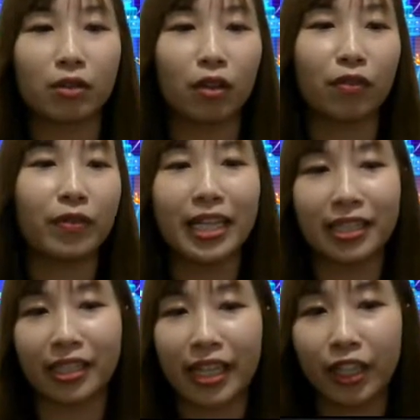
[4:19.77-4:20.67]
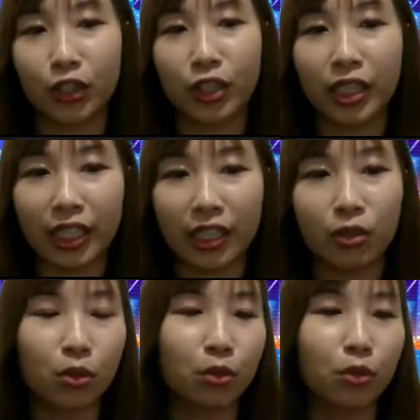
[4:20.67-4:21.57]
sort of SSH
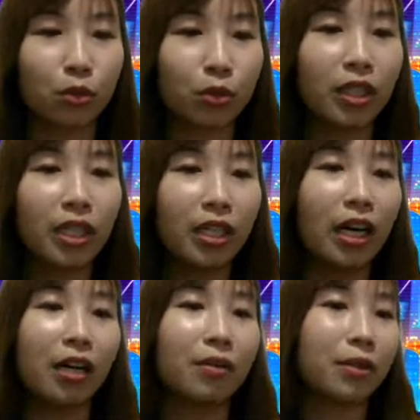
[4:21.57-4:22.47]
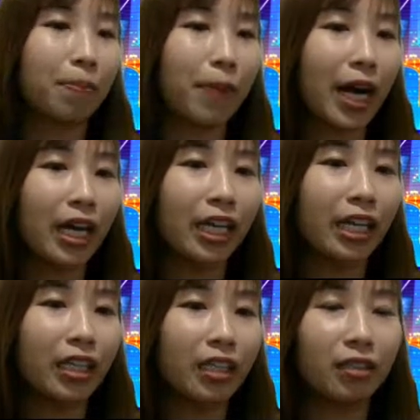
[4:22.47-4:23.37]
into the
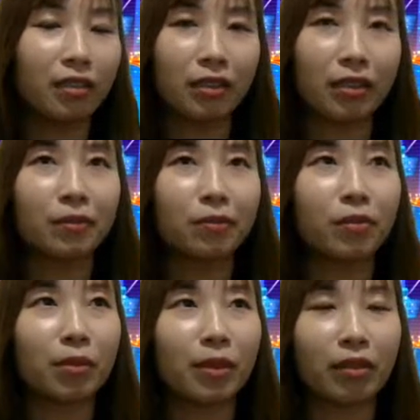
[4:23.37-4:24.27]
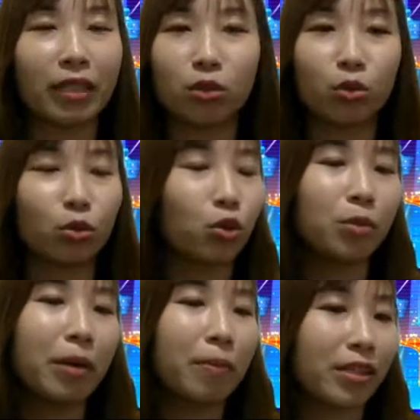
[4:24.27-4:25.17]
Pi, about like 2 to
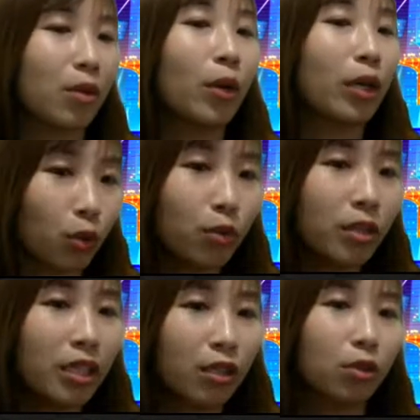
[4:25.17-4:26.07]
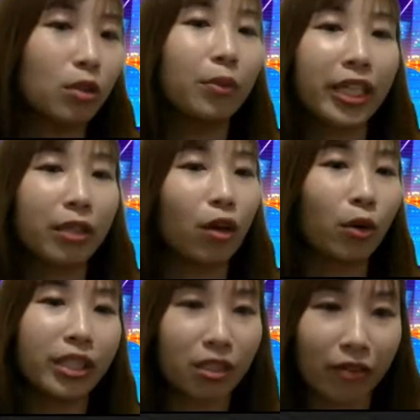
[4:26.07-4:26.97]
3 members at one go, so that we can
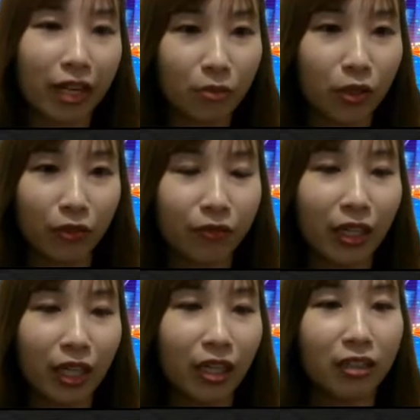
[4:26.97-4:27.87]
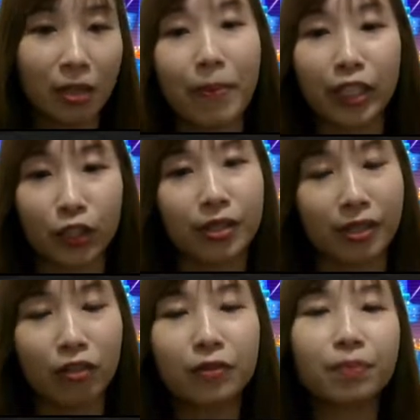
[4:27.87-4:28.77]
all interact with the bench
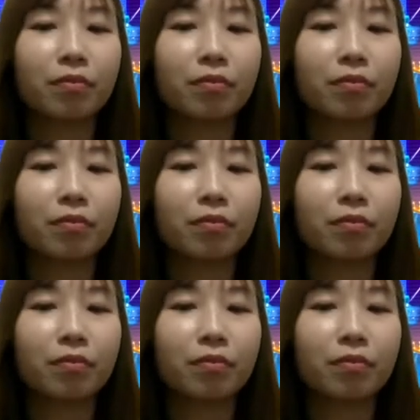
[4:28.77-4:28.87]
itself.